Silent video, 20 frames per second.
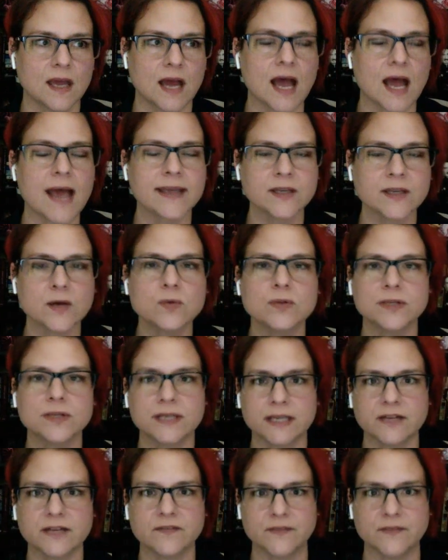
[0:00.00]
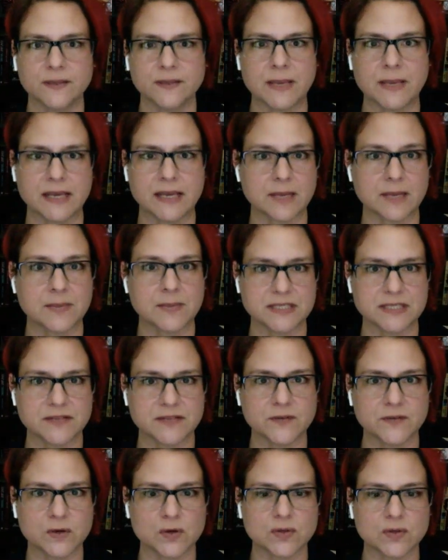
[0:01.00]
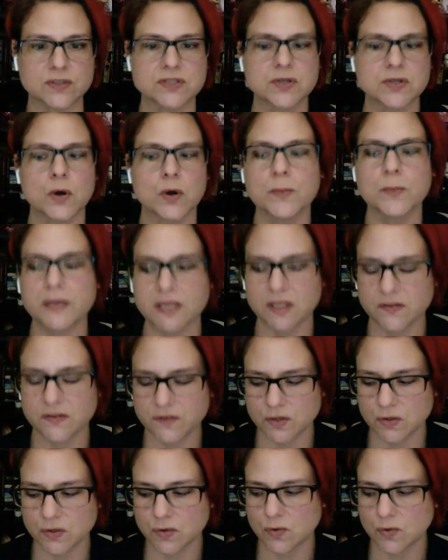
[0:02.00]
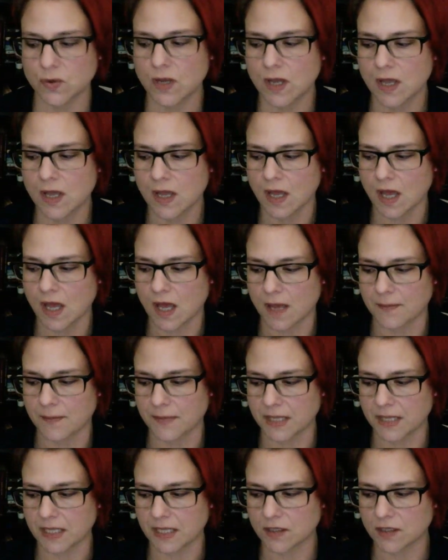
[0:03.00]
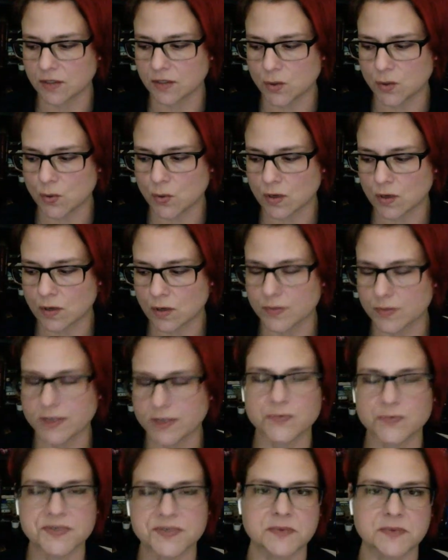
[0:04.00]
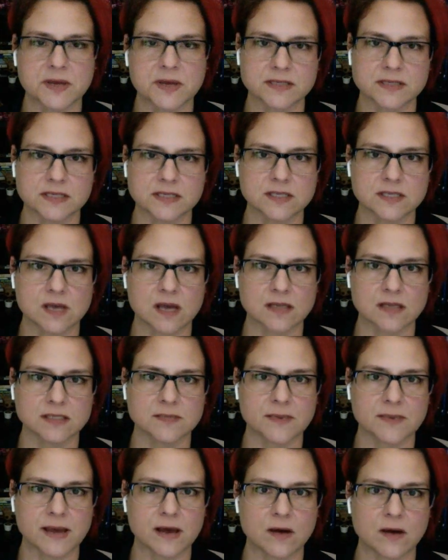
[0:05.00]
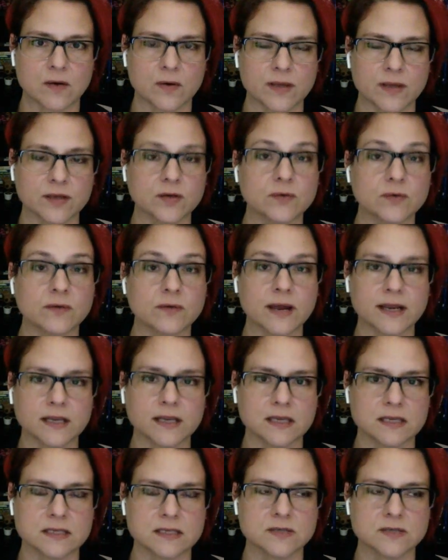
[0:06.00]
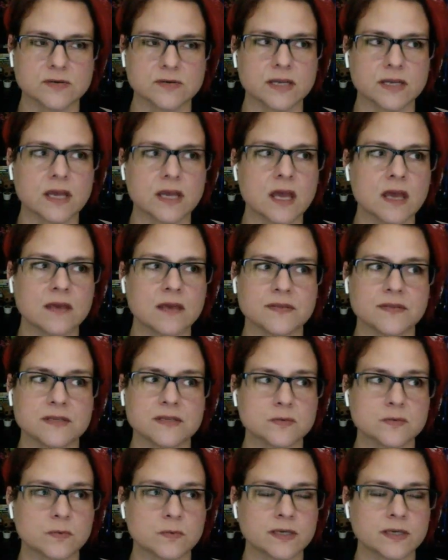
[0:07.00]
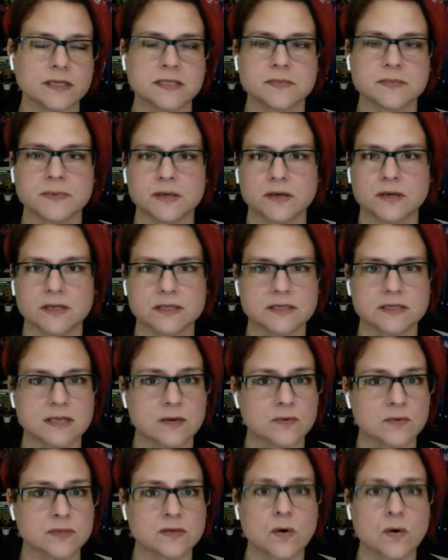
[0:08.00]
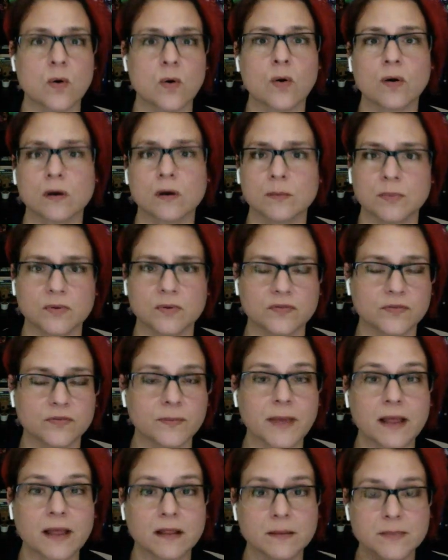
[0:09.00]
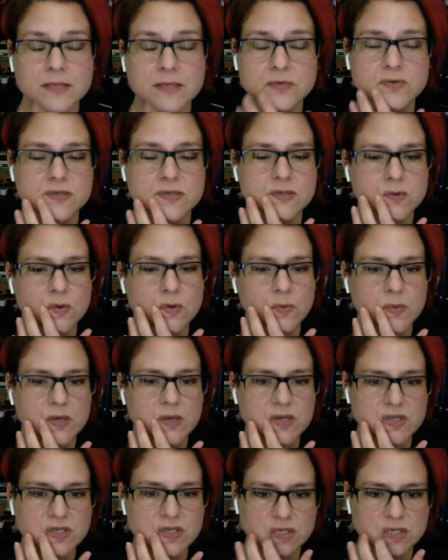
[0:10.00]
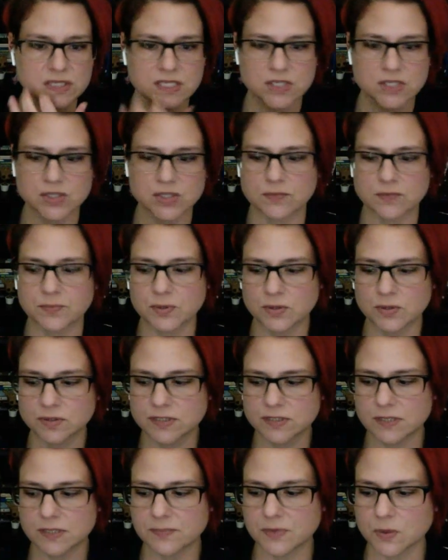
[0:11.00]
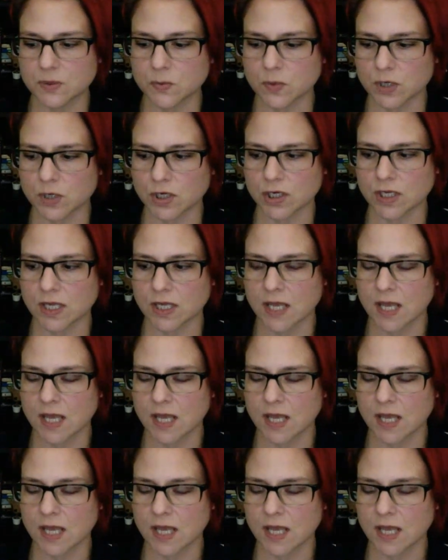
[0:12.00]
I know looking at feedback can be difficult. So many of you in your written responses talked about in your writing history this one experience that was horrible from elementary school because your teacher pulled up your work,